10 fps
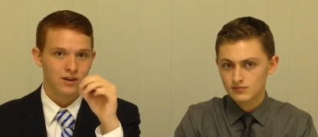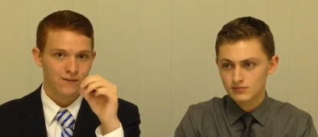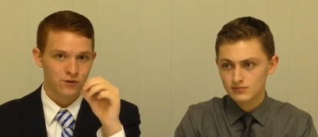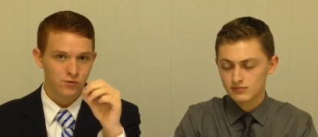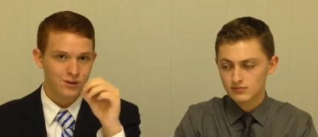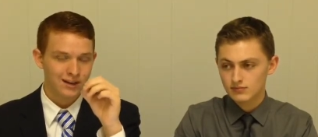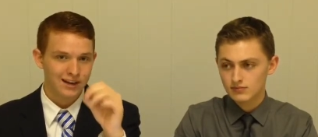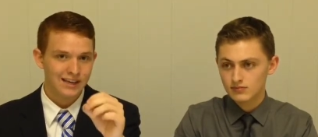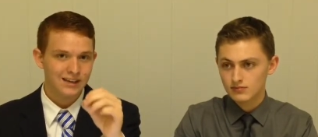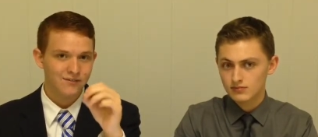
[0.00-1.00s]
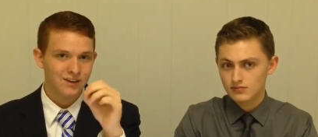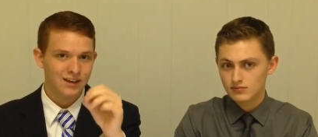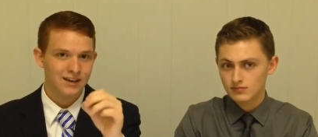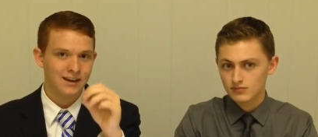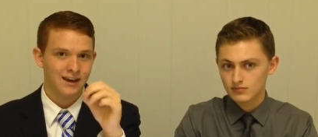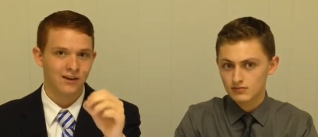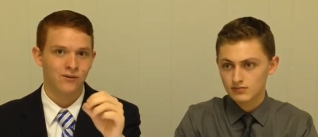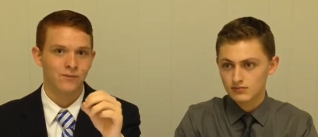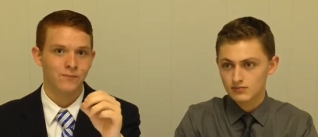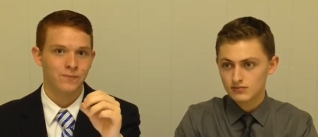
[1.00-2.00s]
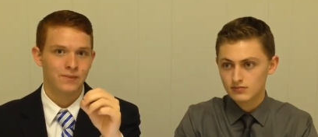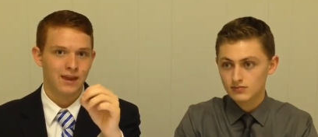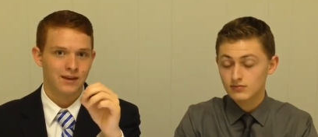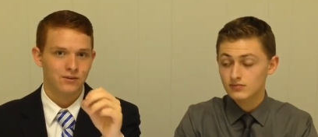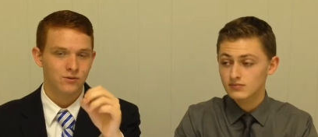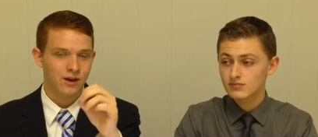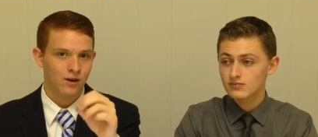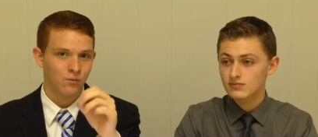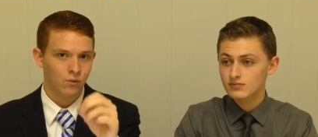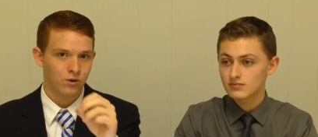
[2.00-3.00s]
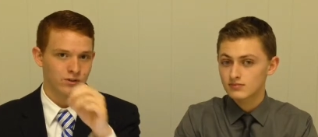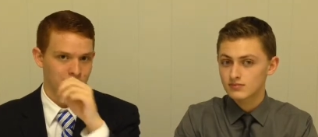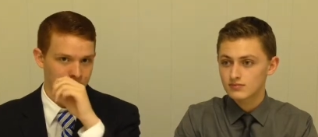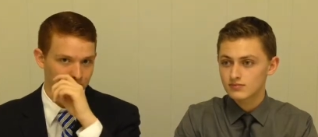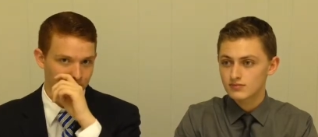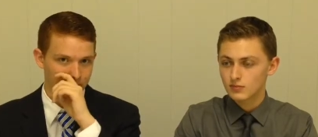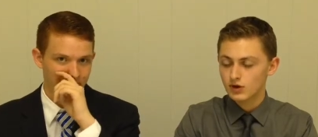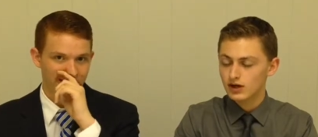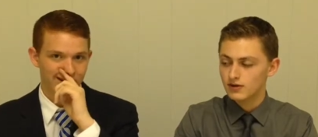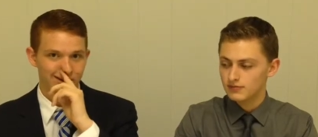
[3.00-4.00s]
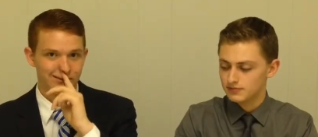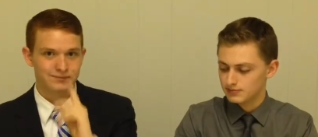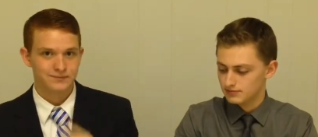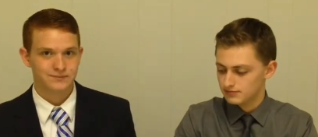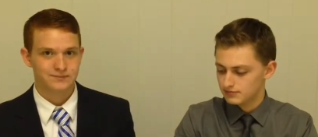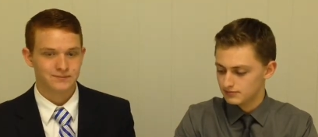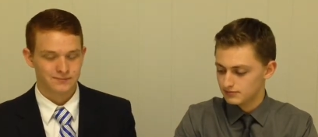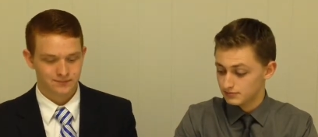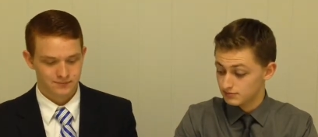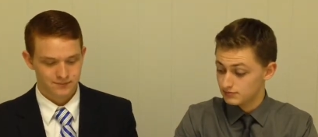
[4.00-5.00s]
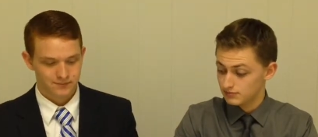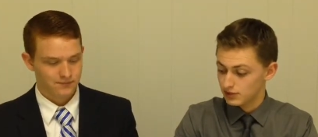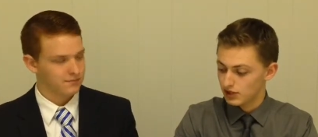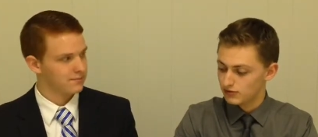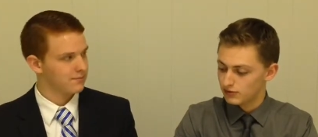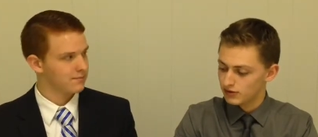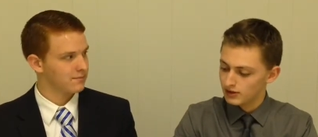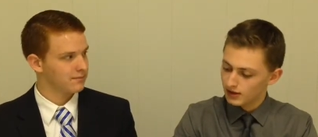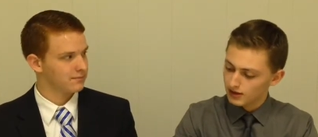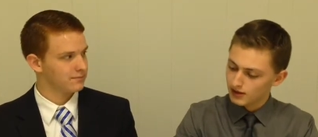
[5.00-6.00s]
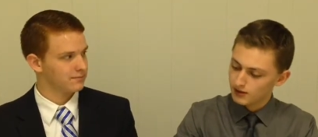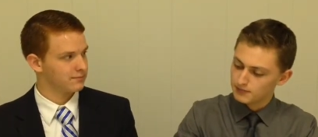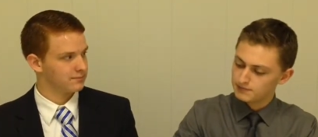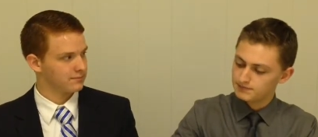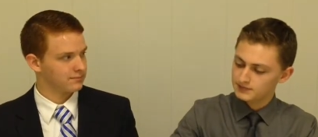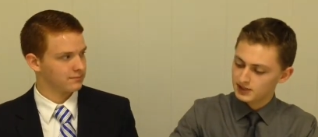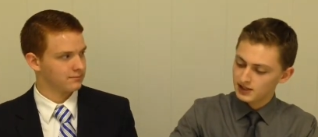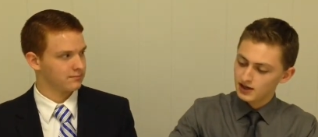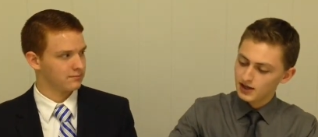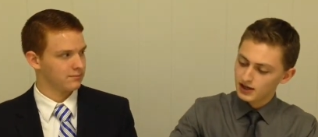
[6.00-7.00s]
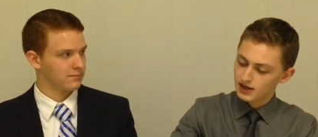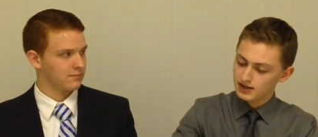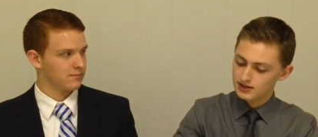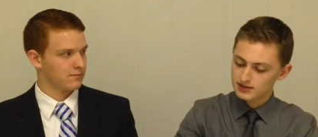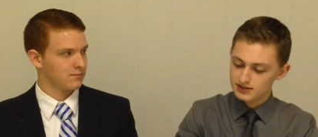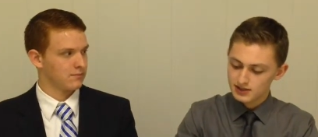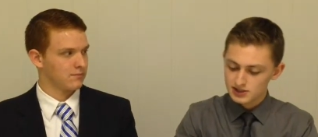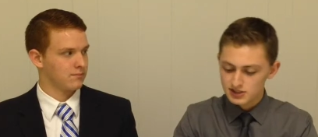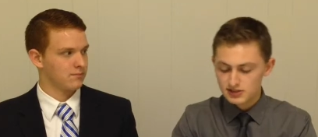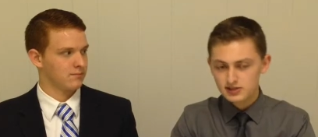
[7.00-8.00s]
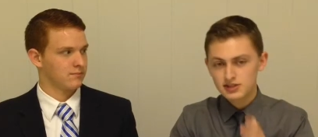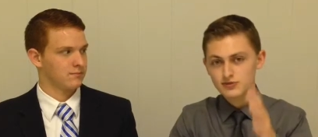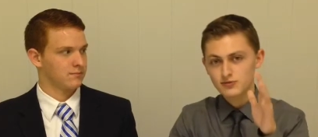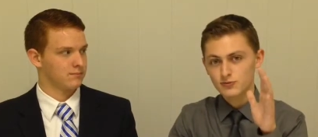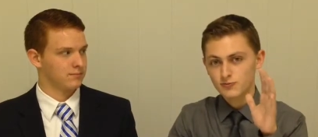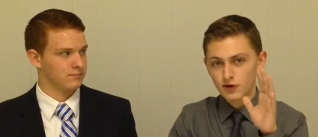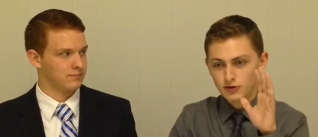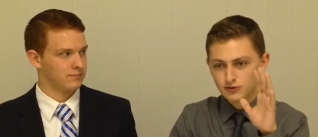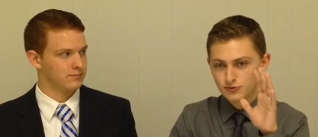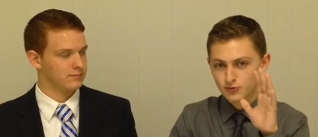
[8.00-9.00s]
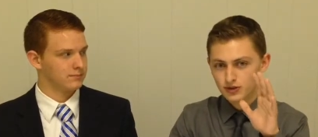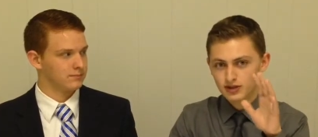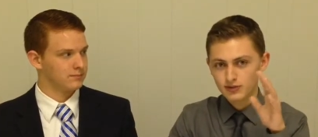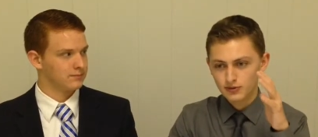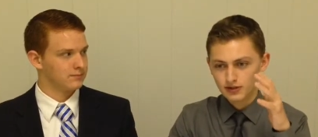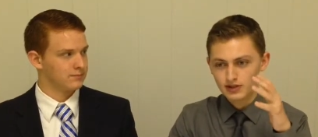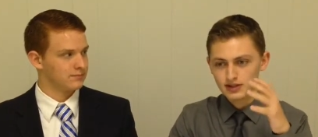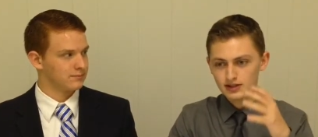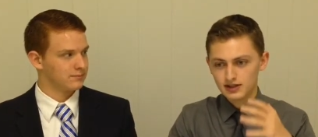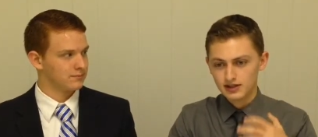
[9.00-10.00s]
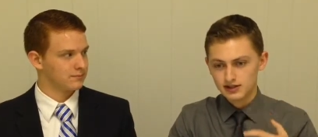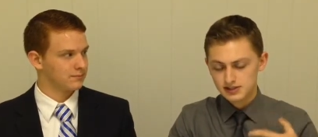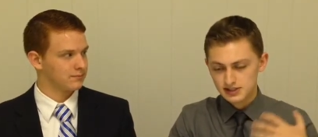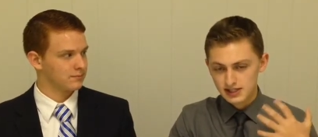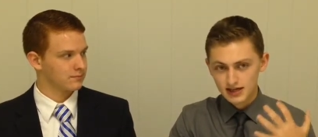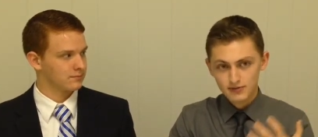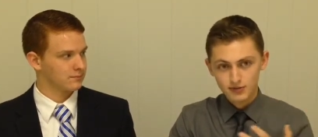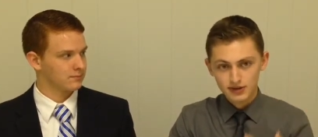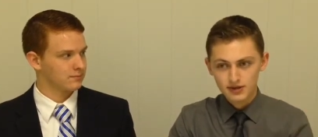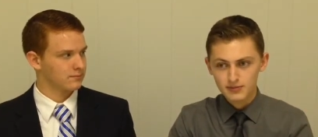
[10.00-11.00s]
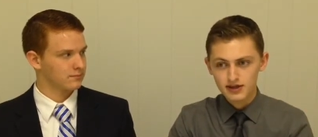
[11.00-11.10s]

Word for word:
Speaker 1: if you believe in hell and do not warn them about wow. it.
Speaker 2: Powerful. Um, and this is this verse really, really uh, set within